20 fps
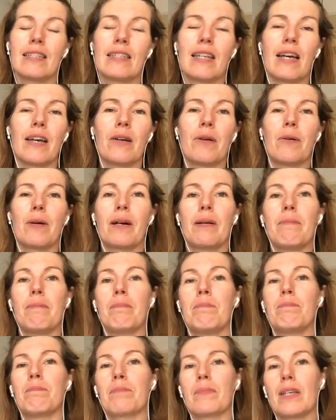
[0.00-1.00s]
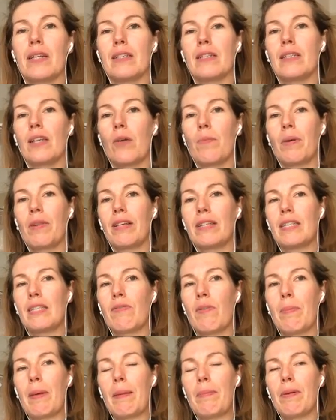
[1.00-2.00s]
But this
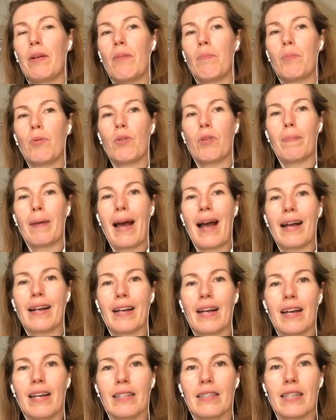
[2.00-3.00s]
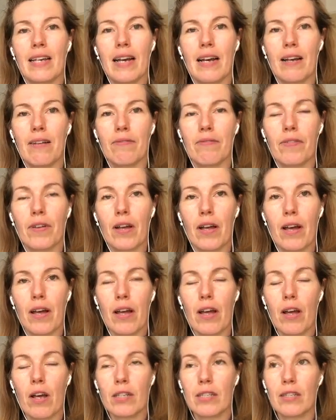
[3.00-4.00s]
is for people who bought the pack and have
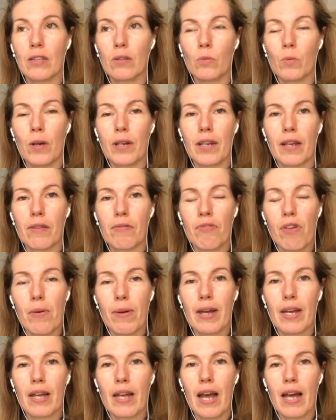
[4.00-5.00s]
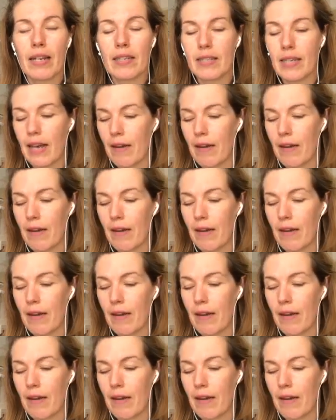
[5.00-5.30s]
are still working through it and